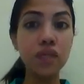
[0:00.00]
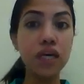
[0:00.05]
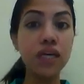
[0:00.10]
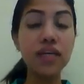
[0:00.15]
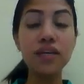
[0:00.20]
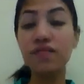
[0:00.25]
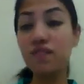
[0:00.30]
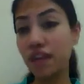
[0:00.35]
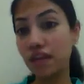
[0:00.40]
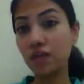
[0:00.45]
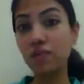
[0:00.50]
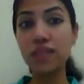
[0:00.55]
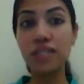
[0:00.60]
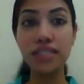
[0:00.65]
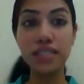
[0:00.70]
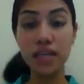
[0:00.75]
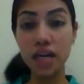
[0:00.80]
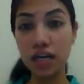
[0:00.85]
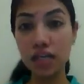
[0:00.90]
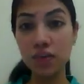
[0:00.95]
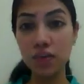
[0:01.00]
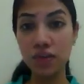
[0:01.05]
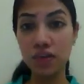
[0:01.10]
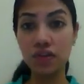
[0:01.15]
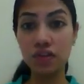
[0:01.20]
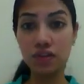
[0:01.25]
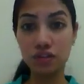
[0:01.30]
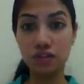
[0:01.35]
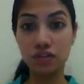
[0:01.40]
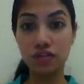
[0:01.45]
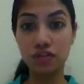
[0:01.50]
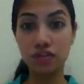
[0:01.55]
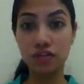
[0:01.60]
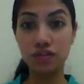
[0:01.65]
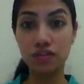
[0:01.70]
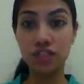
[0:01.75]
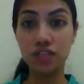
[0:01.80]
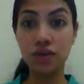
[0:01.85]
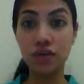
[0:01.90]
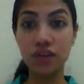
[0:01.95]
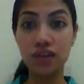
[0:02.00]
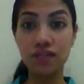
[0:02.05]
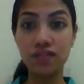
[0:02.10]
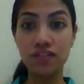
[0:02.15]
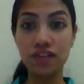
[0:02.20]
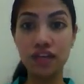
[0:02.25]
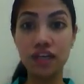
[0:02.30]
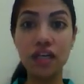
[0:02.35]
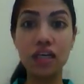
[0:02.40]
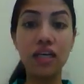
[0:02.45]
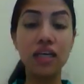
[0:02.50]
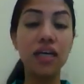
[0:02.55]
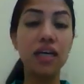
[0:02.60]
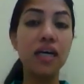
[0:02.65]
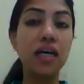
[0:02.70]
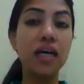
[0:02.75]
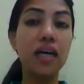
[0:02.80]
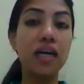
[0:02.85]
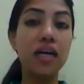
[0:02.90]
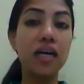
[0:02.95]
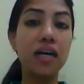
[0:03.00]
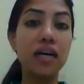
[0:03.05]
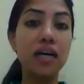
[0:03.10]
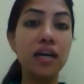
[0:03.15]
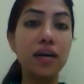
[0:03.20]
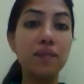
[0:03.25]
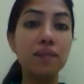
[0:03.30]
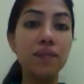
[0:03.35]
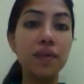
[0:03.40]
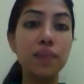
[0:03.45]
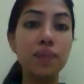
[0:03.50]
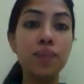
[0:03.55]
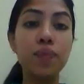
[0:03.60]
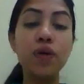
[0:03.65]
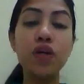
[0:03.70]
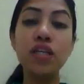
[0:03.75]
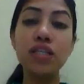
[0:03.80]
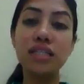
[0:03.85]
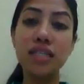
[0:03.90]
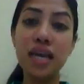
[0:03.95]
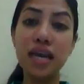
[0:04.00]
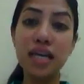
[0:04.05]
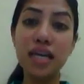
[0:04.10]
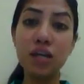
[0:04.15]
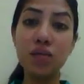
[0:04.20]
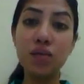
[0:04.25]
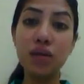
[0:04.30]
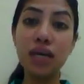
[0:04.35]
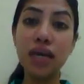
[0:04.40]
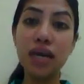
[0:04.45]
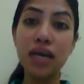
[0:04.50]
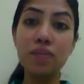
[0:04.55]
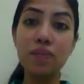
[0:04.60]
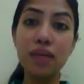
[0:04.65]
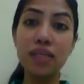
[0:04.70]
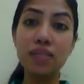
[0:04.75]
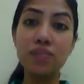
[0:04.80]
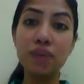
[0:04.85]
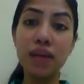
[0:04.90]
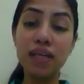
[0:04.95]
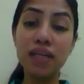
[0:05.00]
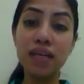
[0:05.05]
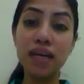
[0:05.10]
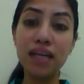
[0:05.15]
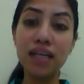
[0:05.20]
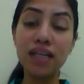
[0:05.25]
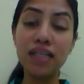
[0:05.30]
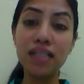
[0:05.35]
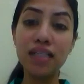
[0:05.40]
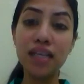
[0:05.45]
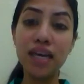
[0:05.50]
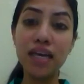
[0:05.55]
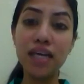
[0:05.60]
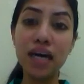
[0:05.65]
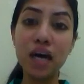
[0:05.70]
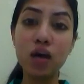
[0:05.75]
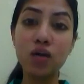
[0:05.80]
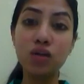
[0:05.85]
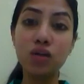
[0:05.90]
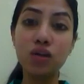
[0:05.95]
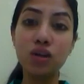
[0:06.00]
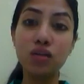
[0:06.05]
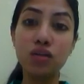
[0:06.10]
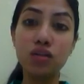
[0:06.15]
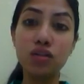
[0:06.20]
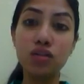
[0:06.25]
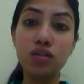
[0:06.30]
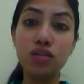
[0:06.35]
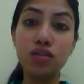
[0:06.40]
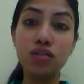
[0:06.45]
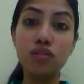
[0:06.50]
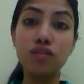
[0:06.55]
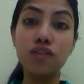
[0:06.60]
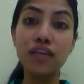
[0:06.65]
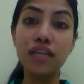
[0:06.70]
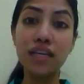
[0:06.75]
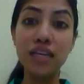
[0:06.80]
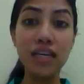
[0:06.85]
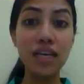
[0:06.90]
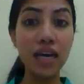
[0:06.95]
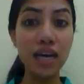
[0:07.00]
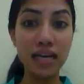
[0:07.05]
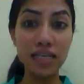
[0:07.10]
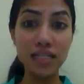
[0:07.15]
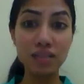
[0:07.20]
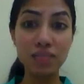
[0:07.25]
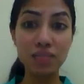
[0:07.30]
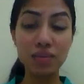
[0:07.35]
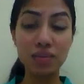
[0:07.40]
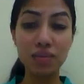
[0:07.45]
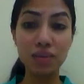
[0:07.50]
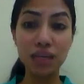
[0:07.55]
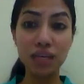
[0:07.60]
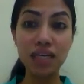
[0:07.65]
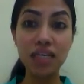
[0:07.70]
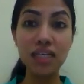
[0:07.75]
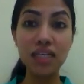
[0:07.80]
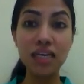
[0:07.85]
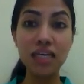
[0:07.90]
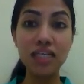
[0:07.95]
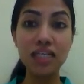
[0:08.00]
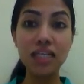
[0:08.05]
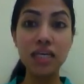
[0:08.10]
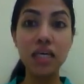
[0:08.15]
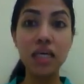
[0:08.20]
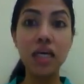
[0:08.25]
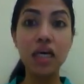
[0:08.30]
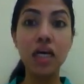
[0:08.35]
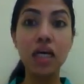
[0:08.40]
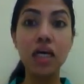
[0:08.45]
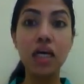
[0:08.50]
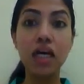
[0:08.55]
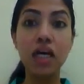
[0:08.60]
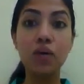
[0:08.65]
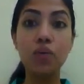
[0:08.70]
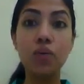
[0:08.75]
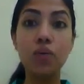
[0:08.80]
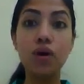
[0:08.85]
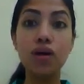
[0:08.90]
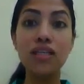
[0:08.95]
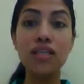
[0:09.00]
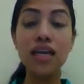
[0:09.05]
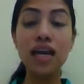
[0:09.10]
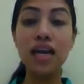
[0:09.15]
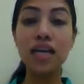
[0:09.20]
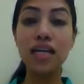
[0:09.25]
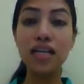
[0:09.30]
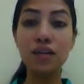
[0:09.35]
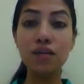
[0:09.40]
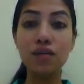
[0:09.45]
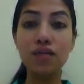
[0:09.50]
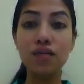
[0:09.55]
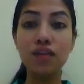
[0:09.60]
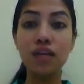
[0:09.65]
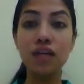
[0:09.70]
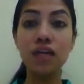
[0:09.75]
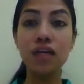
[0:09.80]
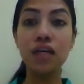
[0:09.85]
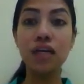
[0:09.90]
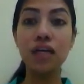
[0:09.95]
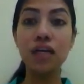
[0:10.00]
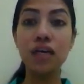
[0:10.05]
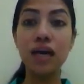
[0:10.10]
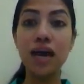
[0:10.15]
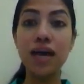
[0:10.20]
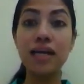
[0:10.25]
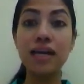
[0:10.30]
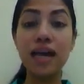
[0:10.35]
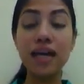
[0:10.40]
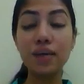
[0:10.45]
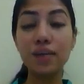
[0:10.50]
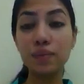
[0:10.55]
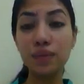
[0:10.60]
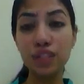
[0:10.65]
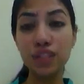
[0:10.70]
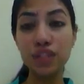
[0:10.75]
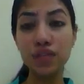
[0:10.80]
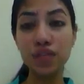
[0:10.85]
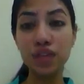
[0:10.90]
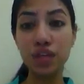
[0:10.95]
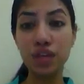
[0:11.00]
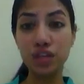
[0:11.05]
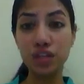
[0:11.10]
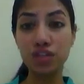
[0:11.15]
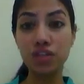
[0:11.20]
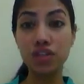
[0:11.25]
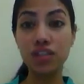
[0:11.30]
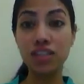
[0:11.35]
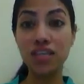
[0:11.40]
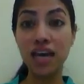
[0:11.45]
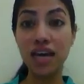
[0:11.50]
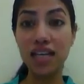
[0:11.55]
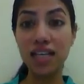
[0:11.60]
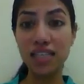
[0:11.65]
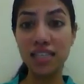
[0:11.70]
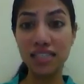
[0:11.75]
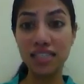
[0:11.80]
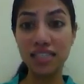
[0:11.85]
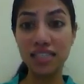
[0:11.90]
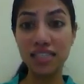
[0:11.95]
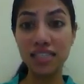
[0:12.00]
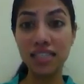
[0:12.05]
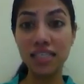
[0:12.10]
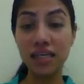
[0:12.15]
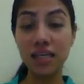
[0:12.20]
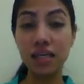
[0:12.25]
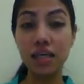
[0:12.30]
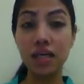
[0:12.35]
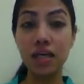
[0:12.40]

In fact, we'll start with the Constitution of South Africa, because then it will help us better understand how the Constitution of India has been made, and what kind of an atmosphere, society